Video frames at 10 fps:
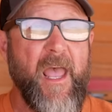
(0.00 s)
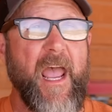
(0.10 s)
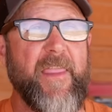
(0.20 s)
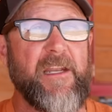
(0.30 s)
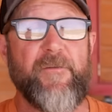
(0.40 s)

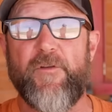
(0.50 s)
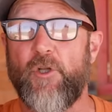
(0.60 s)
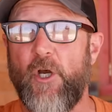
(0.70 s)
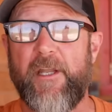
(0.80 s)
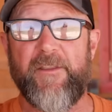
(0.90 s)
And then if you
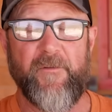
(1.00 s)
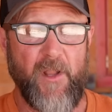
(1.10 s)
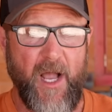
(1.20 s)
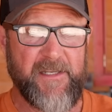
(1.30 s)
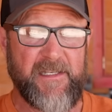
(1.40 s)
look at the
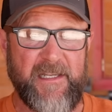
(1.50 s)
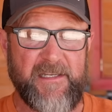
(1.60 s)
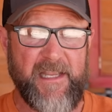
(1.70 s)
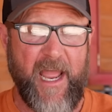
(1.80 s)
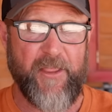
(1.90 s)

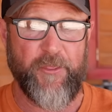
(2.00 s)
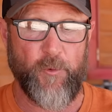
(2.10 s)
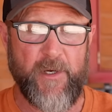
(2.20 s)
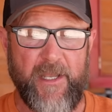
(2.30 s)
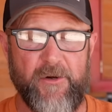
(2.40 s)
velocities at
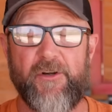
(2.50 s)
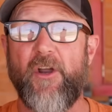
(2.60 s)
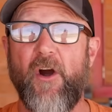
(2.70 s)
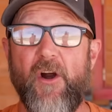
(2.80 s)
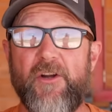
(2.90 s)
300
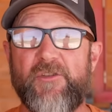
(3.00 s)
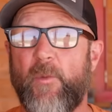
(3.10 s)
yards,